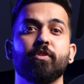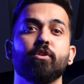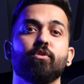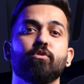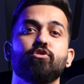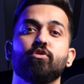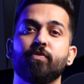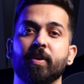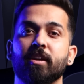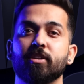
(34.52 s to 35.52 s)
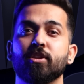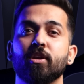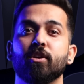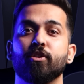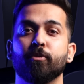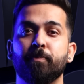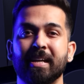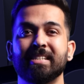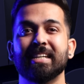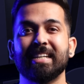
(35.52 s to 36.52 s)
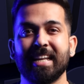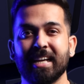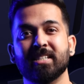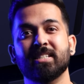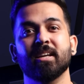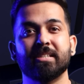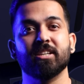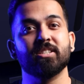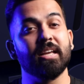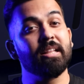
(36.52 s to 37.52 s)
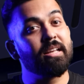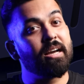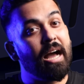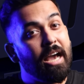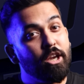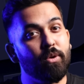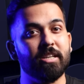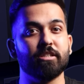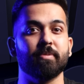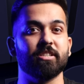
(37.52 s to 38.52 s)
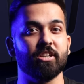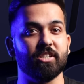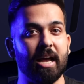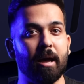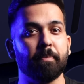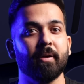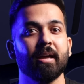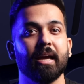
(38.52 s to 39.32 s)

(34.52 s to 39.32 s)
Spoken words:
if you use 2 fingers to press a text message in the iOS Message app,